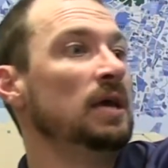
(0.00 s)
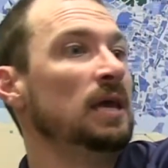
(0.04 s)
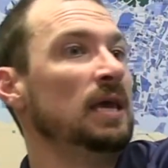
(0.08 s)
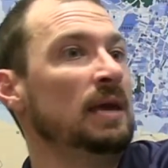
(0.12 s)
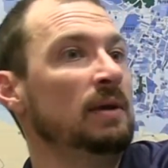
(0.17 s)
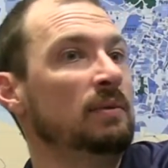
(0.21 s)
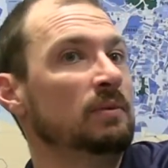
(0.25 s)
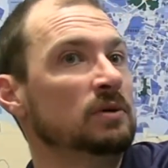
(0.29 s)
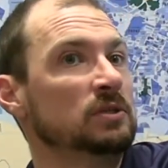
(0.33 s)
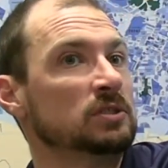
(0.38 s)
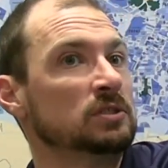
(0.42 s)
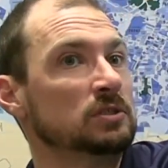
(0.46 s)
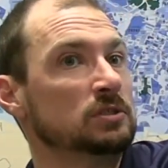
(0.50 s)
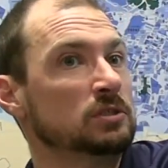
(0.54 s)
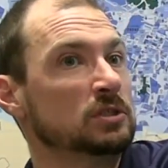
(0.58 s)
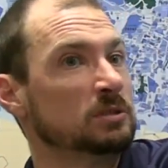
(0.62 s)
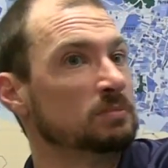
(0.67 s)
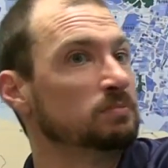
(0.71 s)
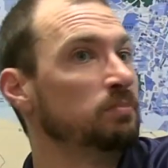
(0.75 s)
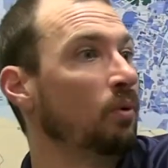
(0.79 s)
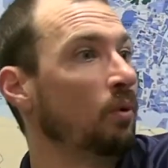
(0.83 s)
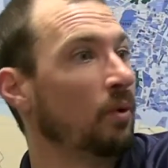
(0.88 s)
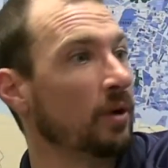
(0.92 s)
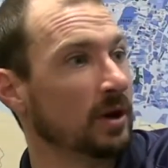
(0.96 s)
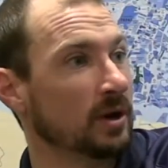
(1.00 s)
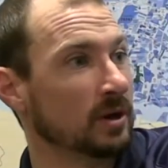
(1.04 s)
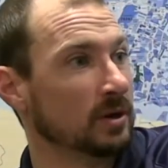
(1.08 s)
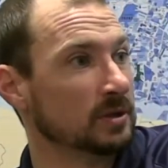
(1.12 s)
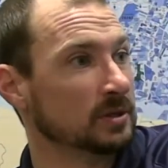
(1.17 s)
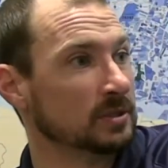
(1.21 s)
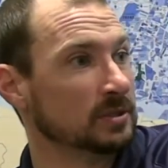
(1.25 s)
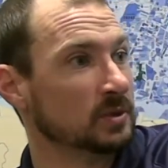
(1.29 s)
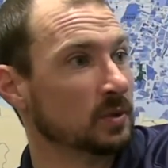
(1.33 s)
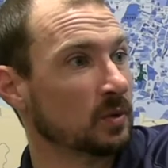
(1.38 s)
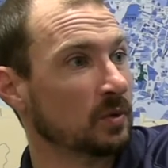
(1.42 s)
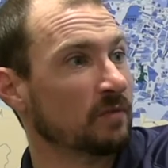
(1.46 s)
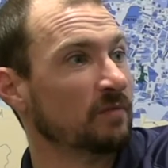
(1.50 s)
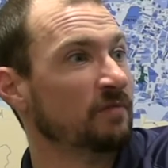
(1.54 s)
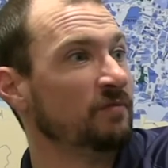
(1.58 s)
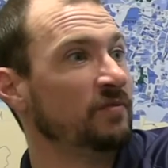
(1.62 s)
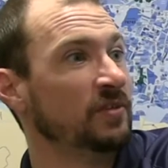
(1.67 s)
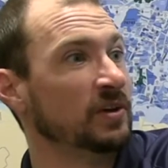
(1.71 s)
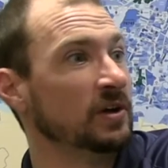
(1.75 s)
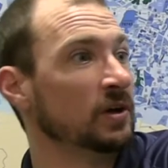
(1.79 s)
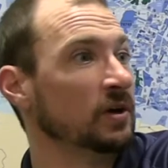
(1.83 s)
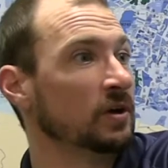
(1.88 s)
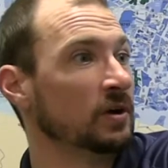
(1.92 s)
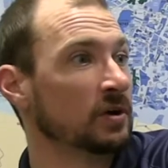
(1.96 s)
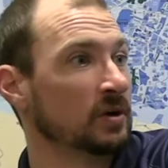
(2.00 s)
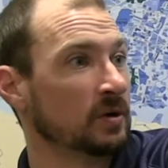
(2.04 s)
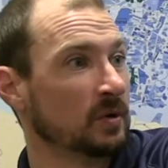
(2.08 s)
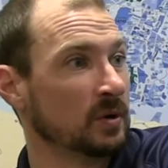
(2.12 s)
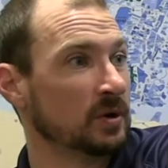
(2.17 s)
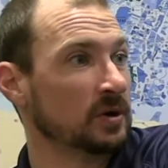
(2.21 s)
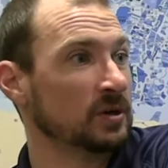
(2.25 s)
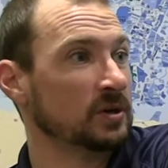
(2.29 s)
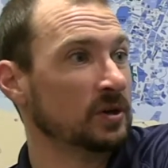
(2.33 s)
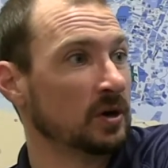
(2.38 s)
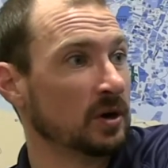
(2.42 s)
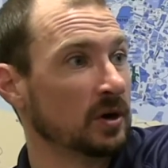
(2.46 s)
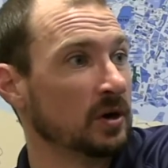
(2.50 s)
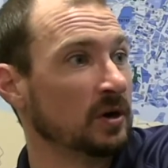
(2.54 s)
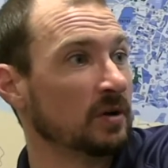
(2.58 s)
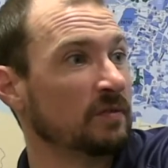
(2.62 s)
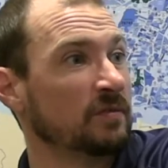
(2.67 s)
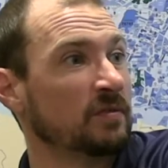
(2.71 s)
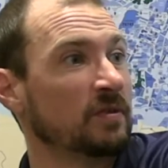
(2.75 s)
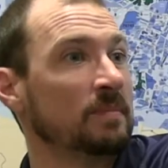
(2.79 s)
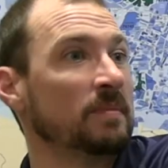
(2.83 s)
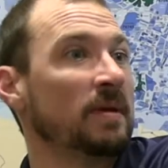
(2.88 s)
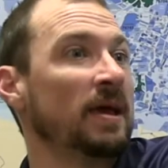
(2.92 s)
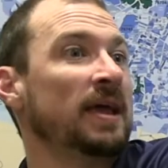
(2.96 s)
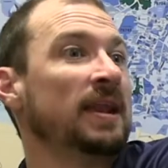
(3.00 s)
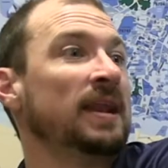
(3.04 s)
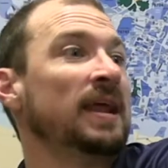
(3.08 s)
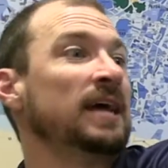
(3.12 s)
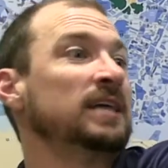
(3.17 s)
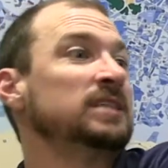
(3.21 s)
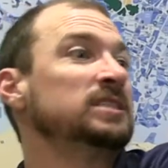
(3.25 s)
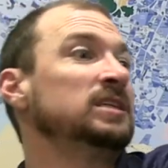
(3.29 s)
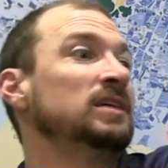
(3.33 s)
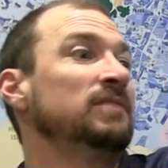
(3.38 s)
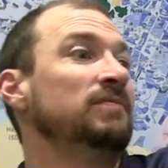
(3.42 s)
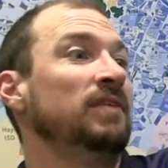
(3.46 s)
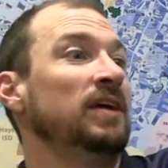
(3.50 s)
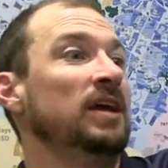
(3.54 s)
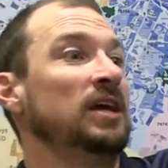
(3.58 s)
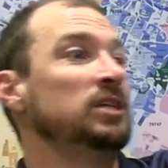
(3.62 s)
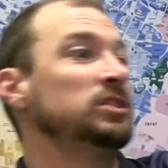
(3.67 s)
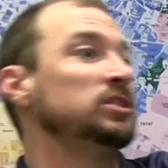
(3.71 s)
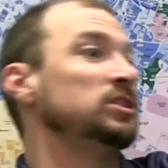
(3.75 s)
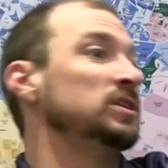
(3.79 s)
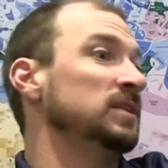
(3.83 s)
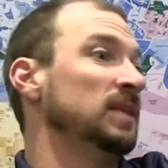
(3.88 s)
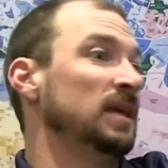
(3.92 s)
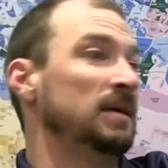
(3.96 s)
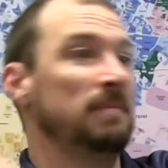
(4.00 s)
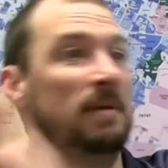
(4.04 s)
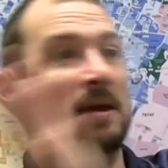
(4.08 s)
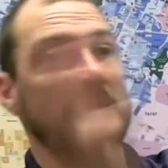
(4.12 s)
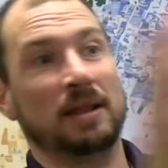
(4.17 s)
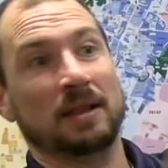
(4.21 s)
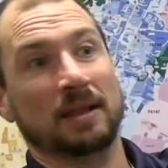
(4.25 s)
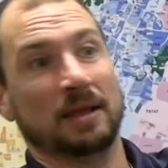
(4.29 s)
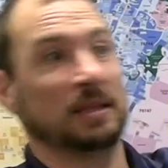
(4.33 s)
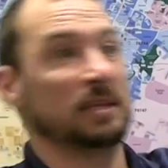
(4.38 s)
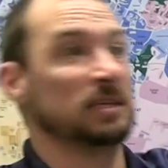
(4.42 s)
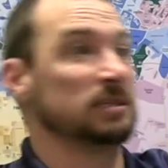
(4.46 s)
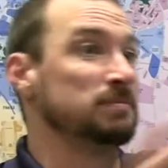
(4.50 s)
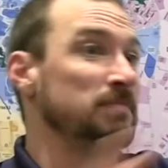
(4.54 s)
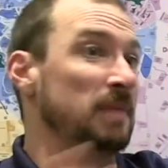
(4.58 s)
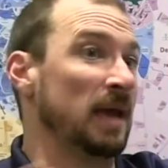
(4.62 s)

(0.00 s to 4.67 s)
It was spoils or dirt from an excavation they made with this